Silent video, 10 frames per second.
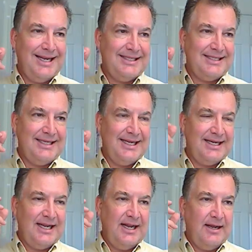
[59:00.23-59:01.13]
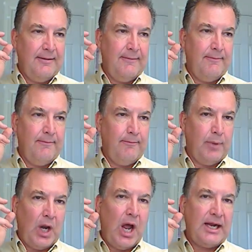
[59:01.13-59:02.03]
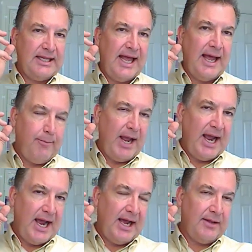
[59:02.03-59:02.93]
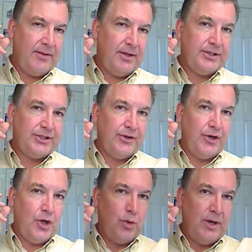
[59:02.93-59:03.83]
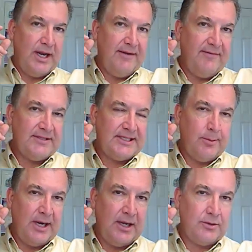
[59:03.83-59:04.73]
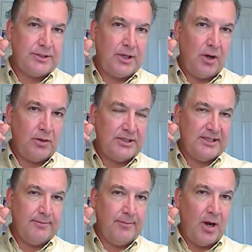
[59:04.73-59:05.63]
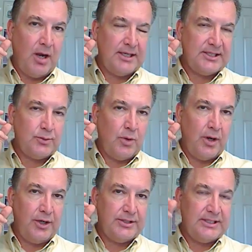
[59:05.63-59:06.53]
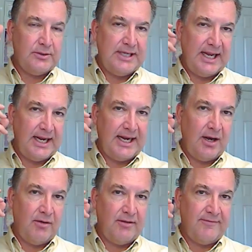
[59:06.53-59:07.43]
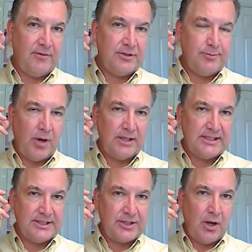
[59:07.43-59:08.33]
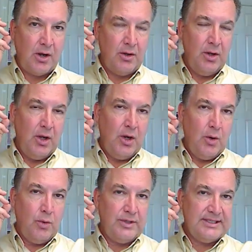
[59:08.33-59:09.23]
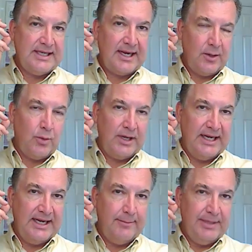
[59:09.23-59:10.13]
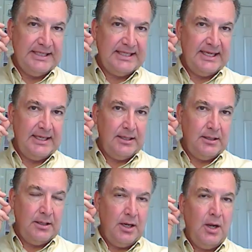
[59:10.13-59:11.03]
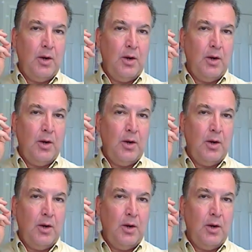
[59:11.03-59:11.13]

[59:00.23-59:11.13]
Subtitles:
does it block that path so if someone else calls the boss while you're still taking care of the first boss's call, will the second one get it busy?